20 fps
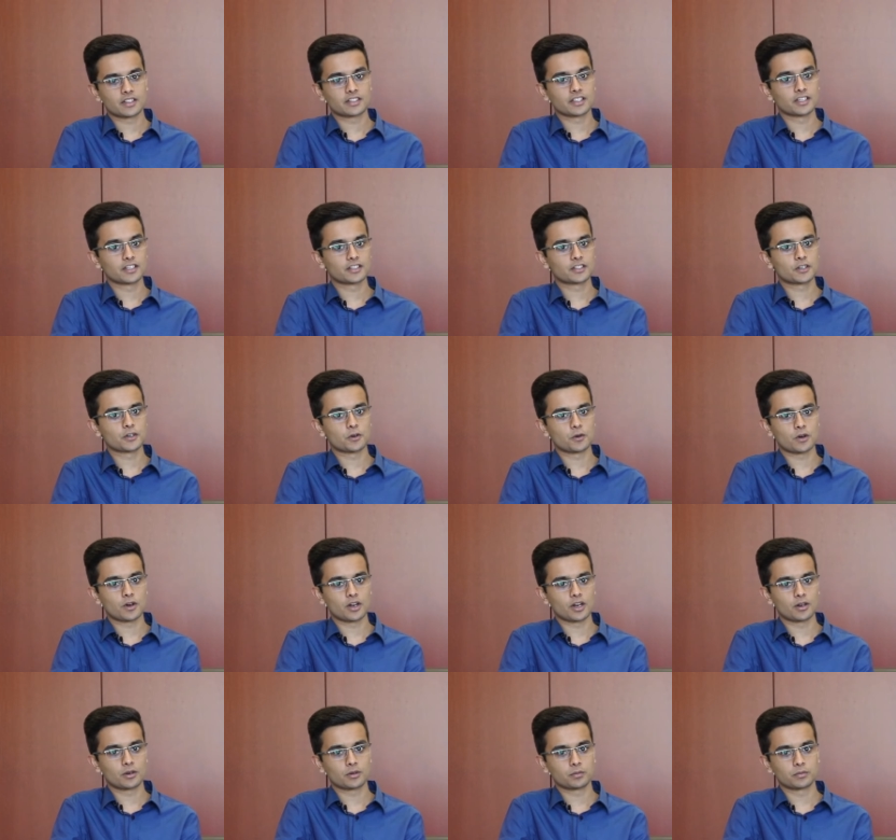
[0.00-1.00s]
I think
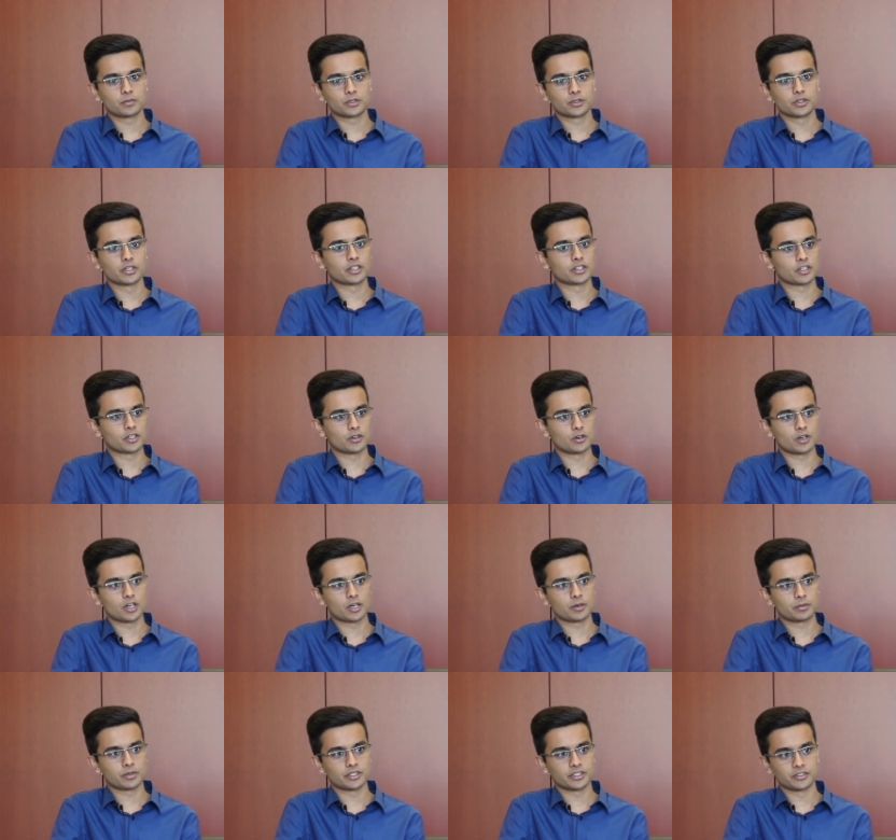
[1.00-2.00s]
co-op, doing a
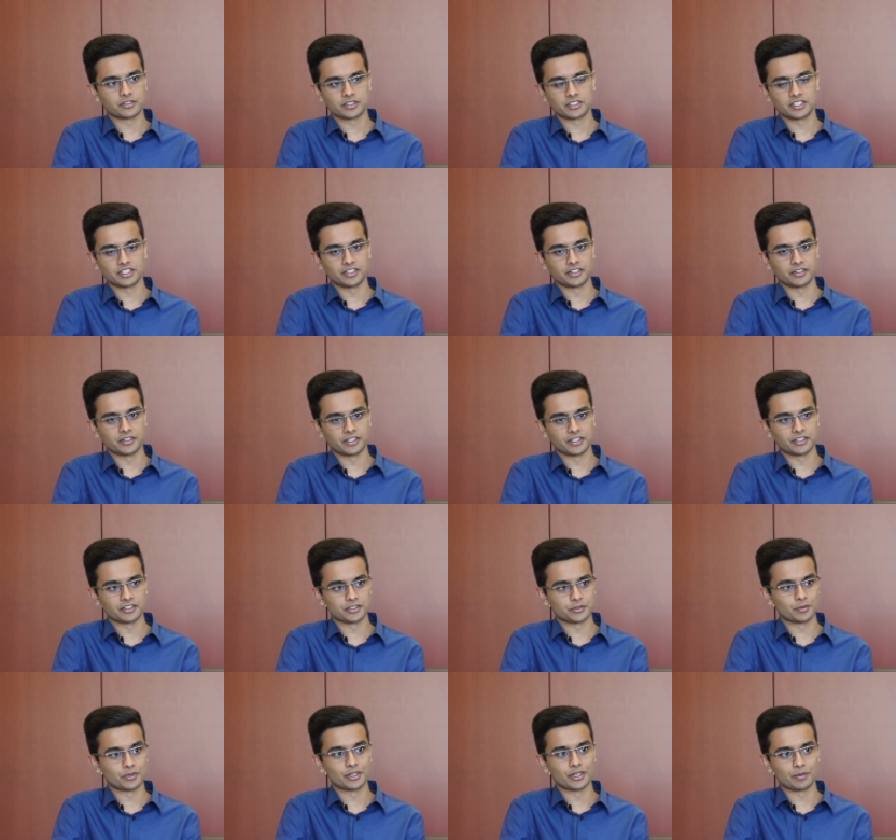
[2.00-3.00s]
co-op in your senior year
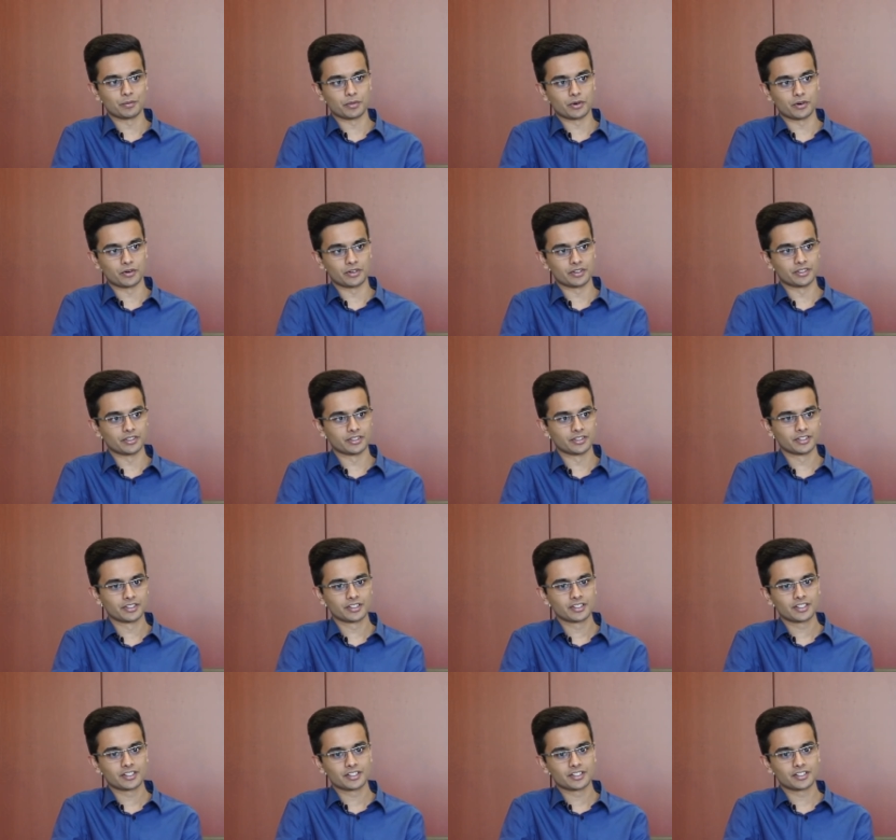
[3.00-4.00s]
is very important
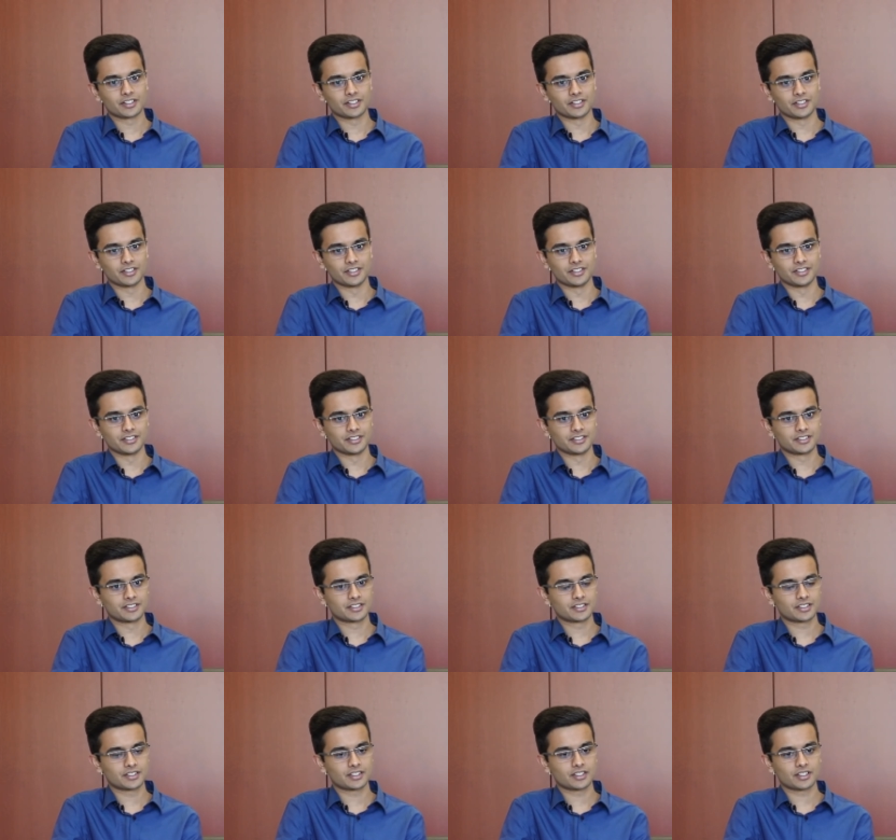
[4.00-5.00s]

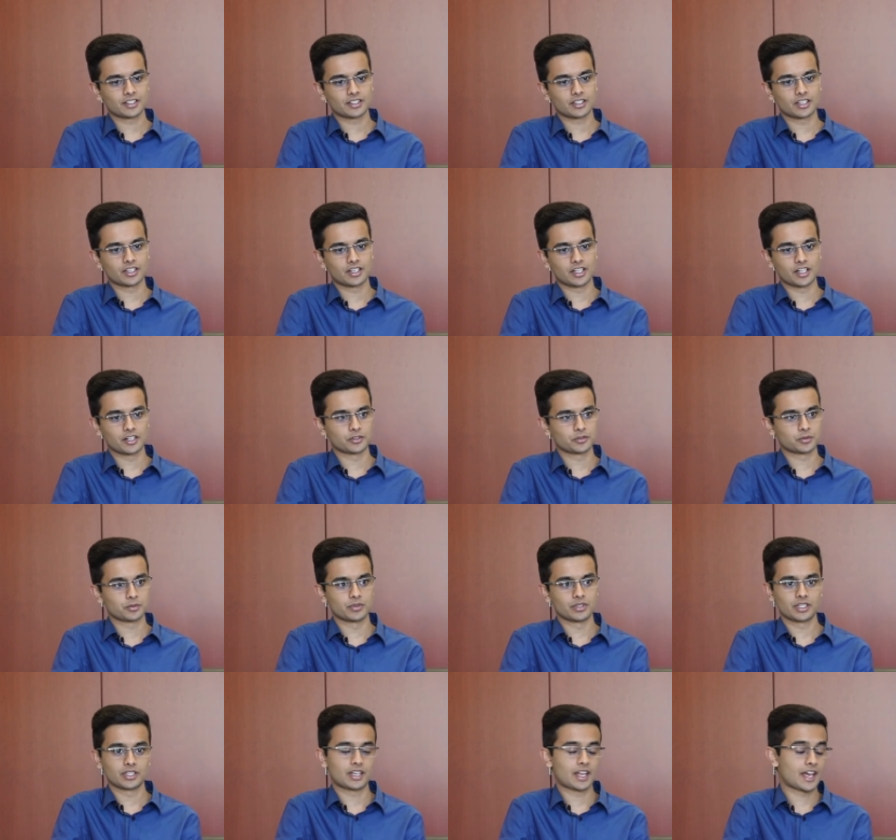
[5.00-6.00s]
because it helps
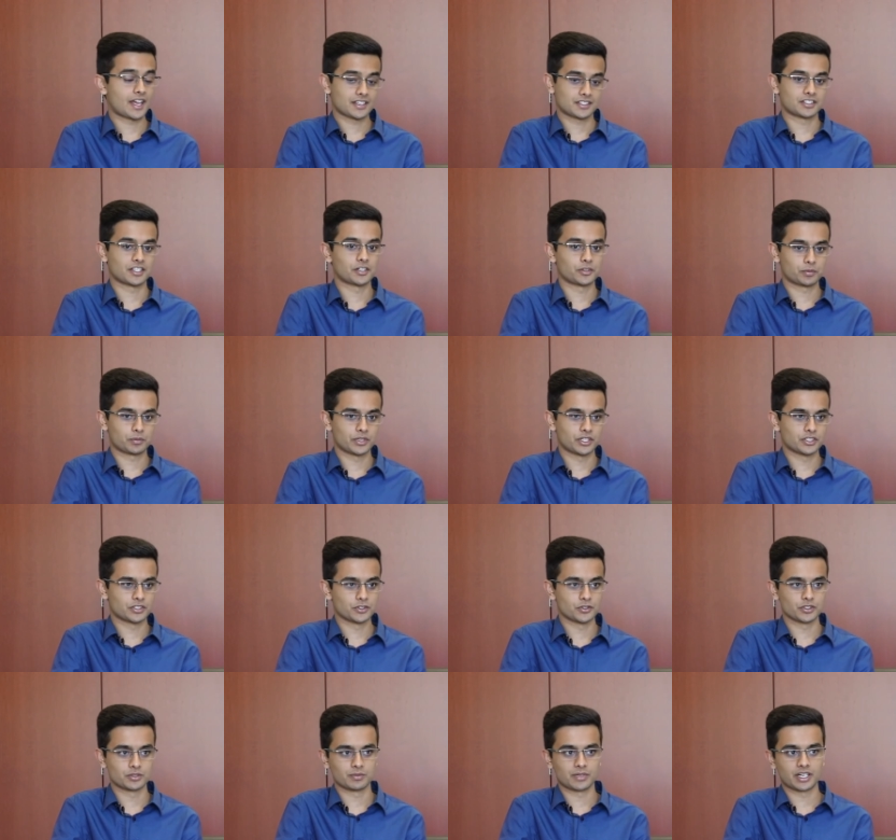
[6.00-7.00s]
me, it has helped me
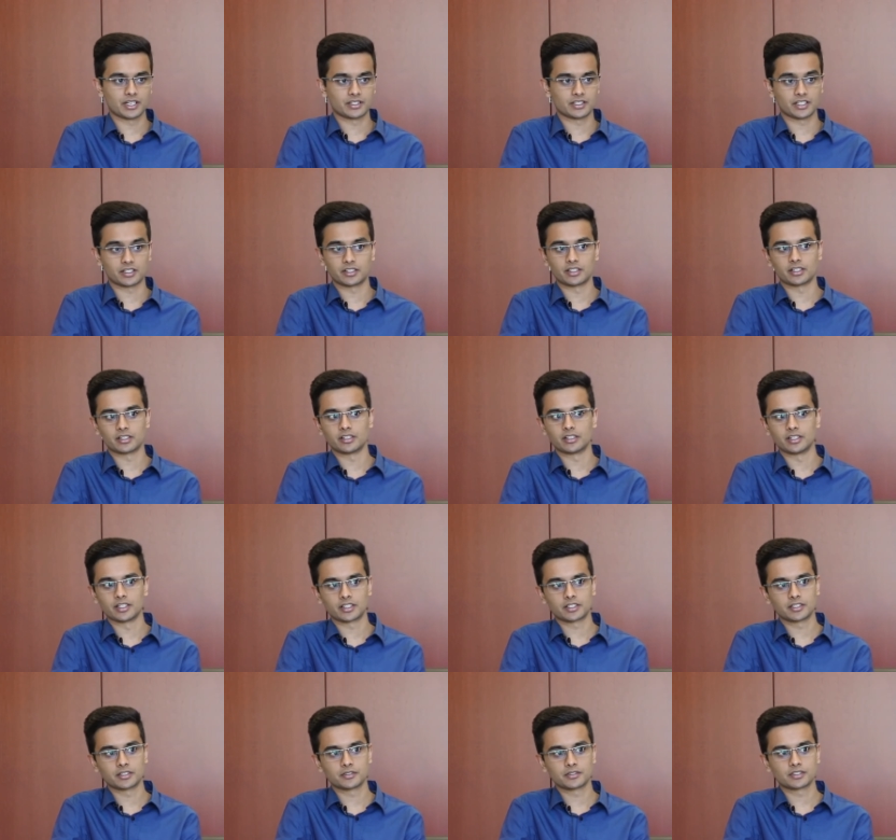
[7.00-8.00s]
choose my technical
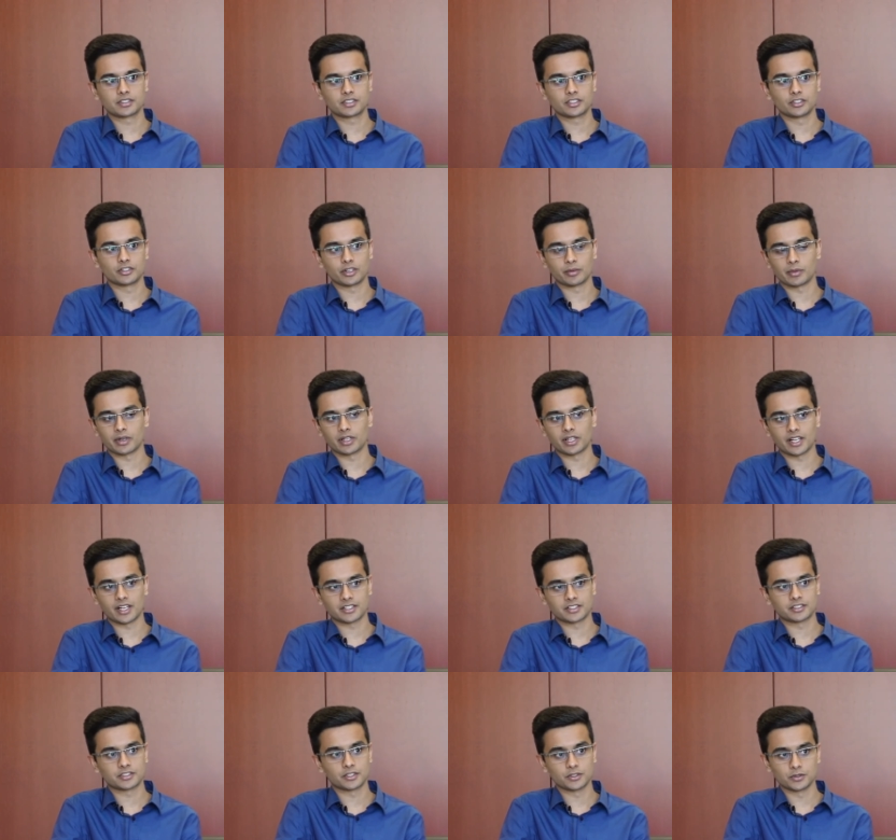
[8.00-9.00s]
electives during my
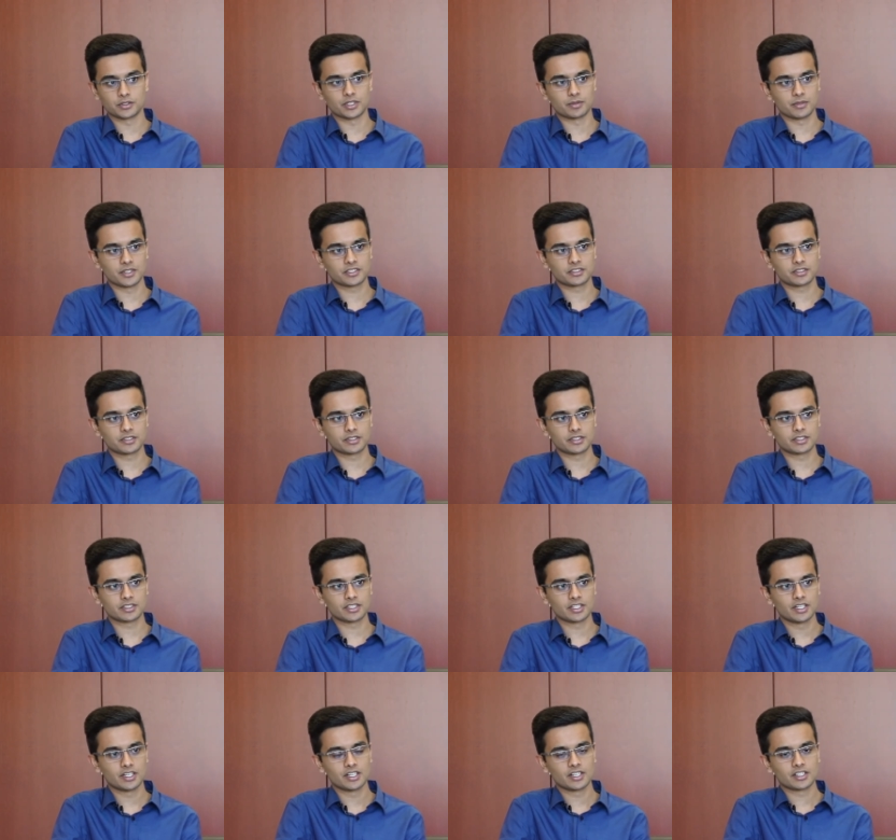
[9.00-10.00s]
last two
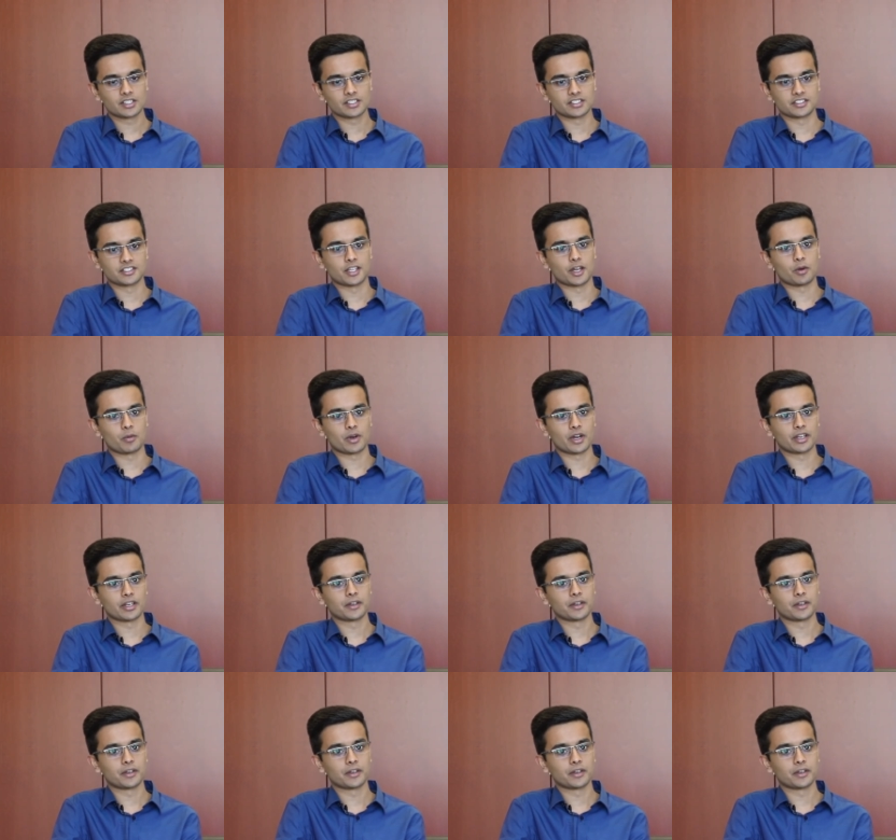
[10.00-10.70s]
semesters because now I